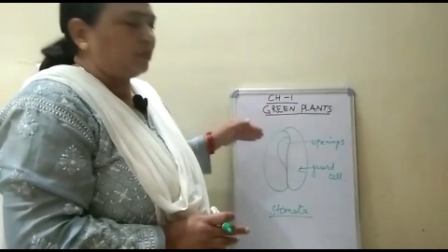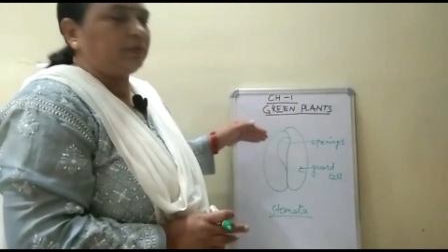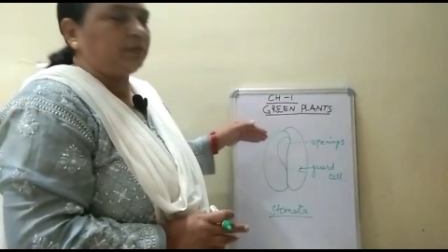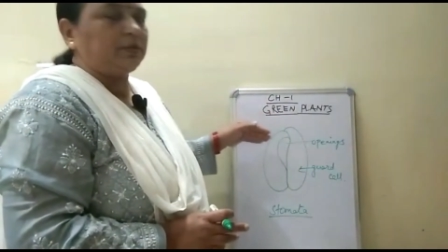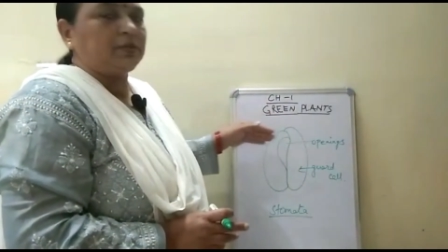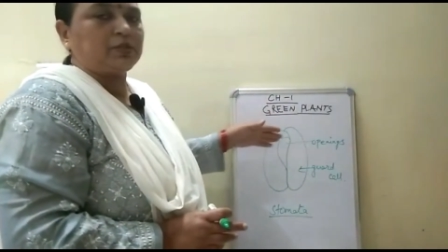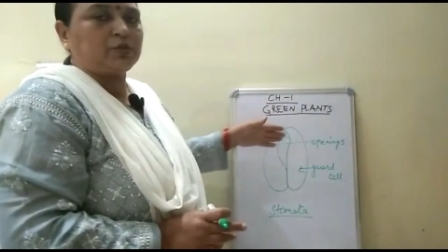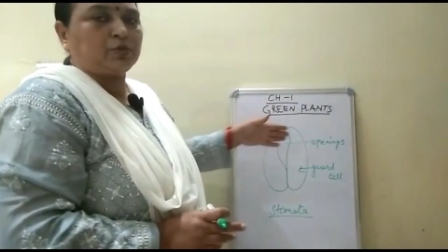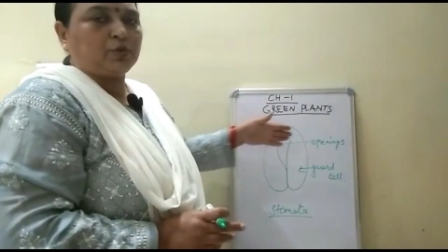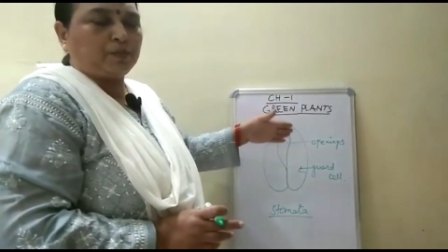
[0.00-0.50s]

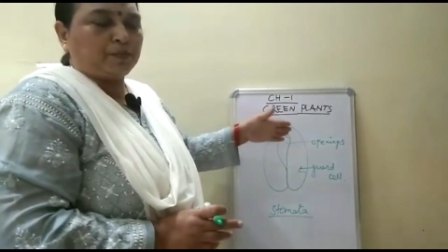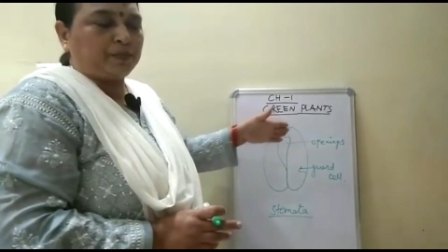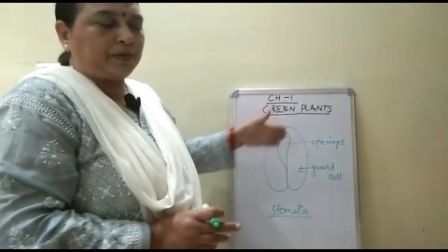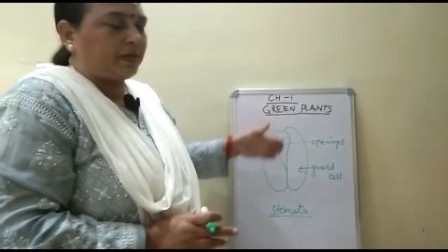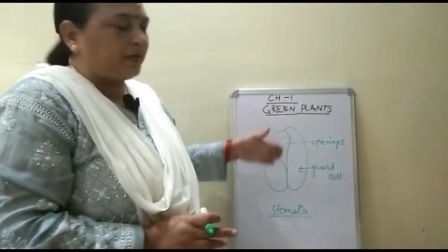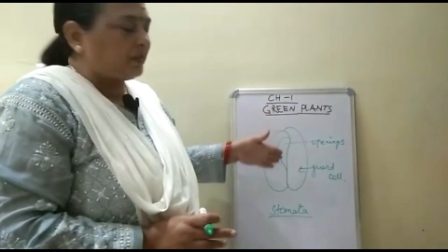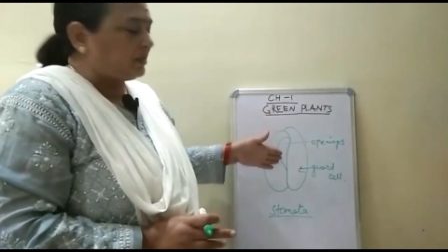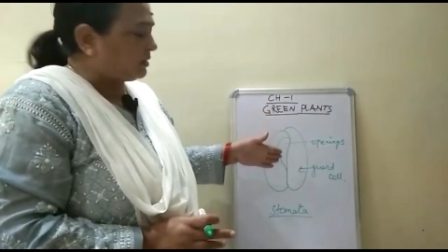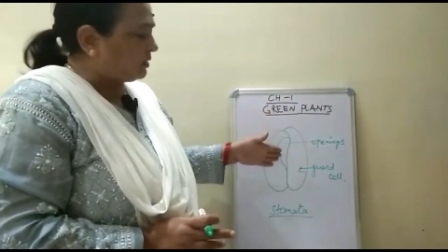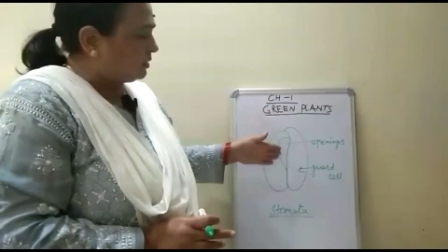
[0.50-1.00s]
these
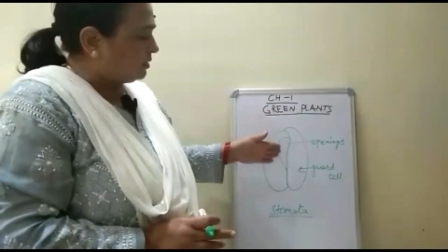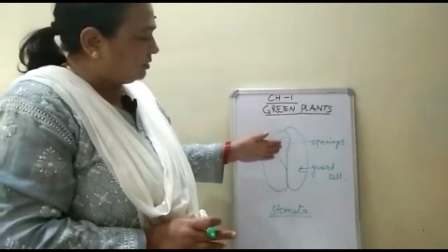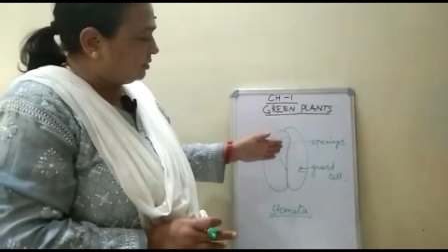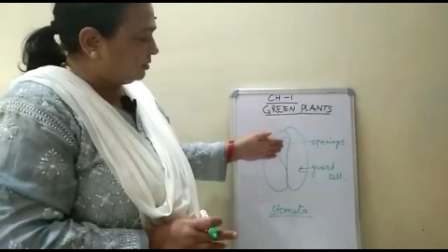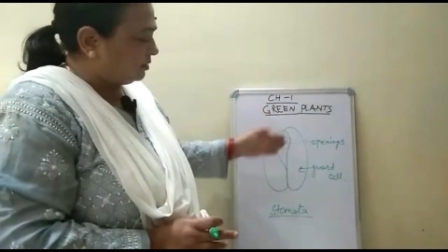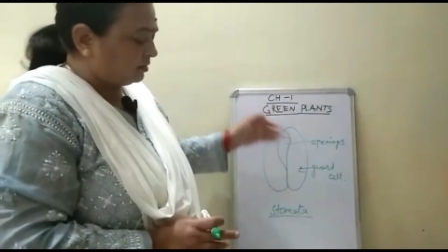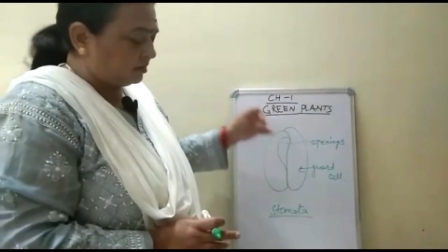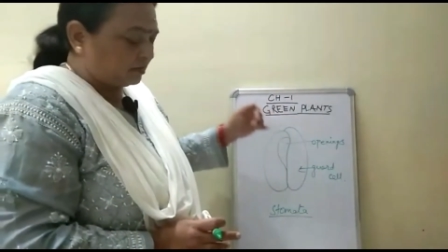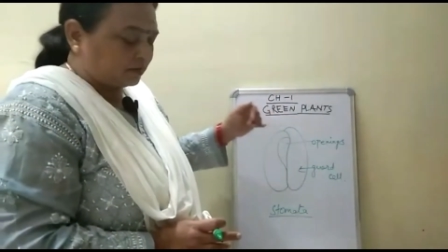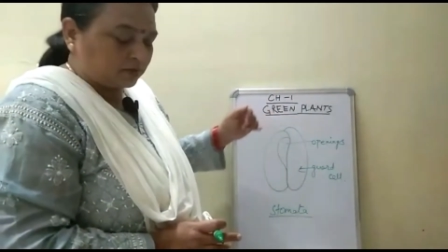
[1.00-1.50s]
openings,
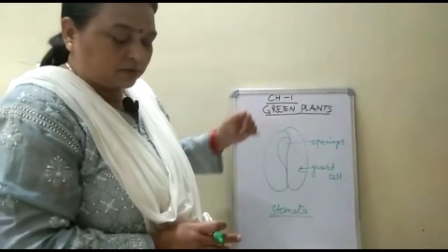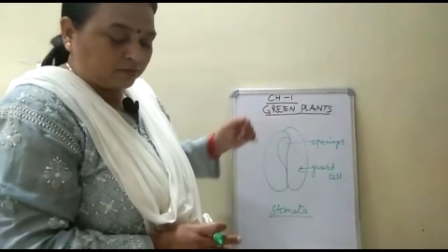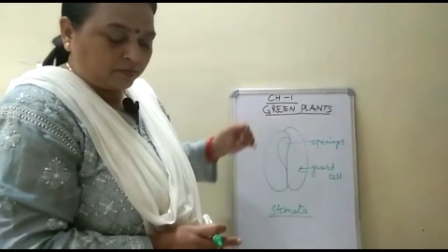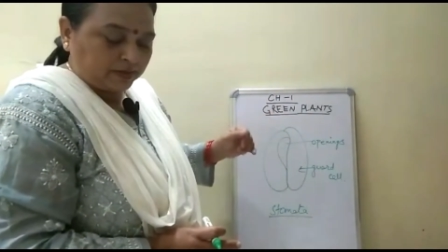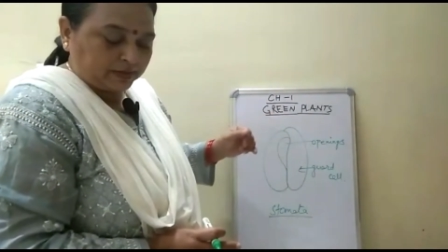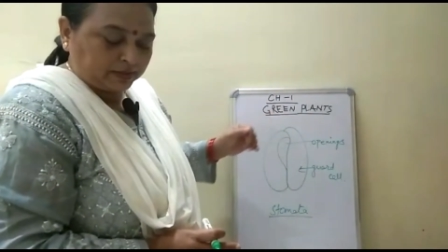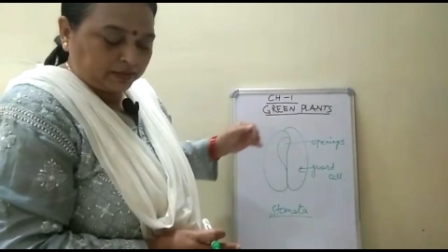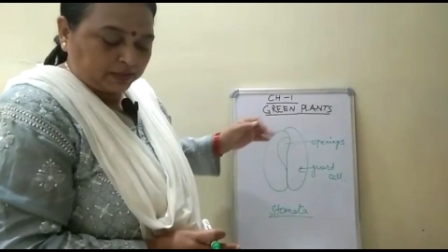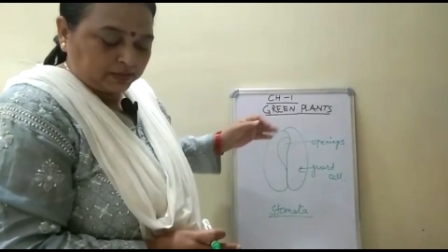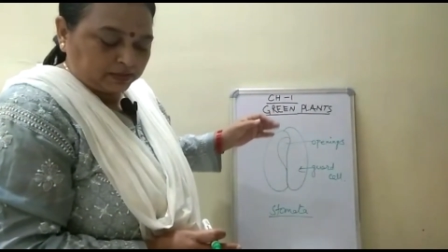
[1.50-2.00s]

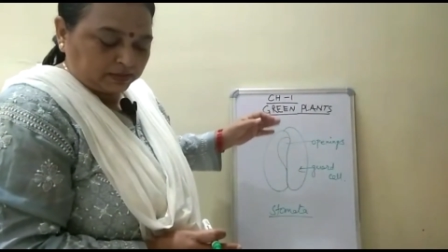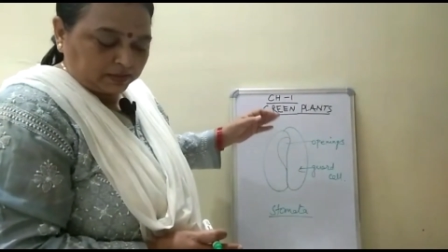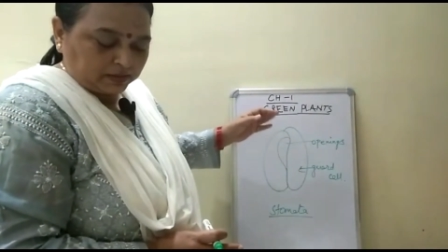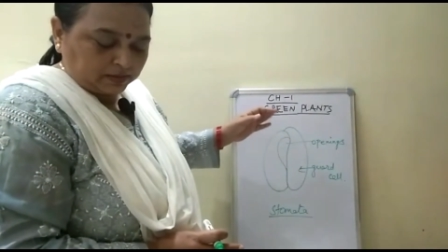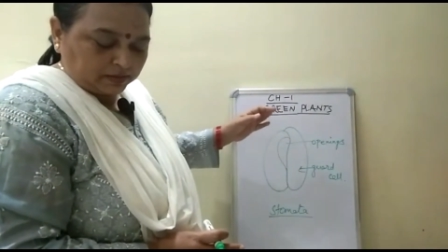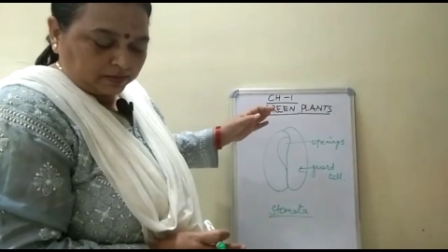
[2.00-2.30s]
stomatas.